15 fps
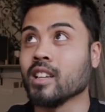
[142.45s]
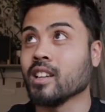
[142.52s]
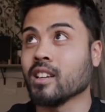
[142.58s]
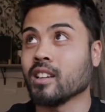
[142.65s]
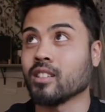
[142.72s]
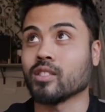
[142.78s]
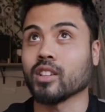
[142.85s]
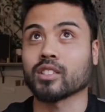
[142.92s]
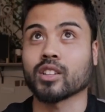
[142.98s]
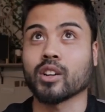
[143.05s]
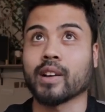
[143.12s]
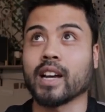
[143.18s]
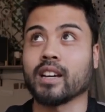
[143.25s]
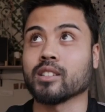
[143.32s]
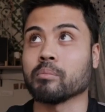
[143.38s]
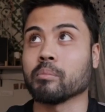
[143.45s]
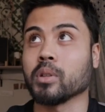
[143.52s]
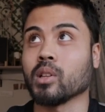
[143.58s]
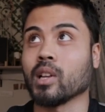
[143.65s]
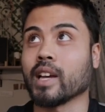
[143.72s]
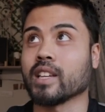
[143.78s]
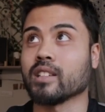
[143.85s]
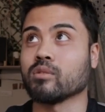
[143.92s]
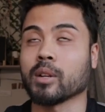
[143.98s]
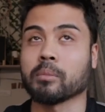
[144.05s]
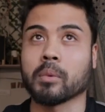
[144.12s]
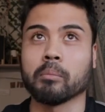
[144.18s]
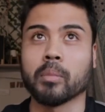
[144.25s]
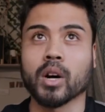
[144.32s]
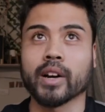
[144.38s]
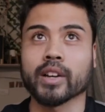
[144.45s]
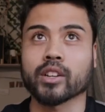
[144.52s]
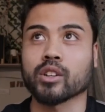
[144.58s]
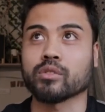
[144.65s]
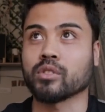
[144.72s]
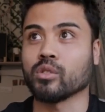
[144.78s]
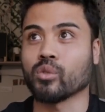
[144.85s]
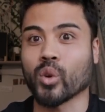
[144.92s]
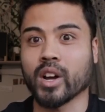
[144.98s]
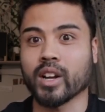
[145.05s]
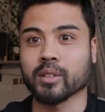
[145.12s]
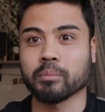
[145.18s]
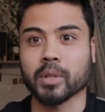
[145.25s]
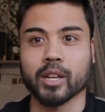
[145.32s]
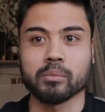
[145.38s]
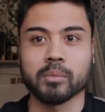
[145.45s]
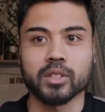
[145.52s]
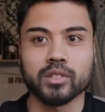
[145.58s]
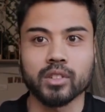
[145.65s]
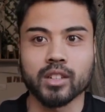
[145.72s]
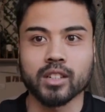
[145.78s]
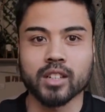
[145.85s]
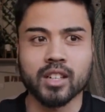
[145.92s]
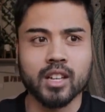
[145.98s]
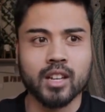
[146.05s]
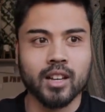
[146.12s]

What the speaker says: I'd rather go out and play, ride my bike, go for a run, play with my dog.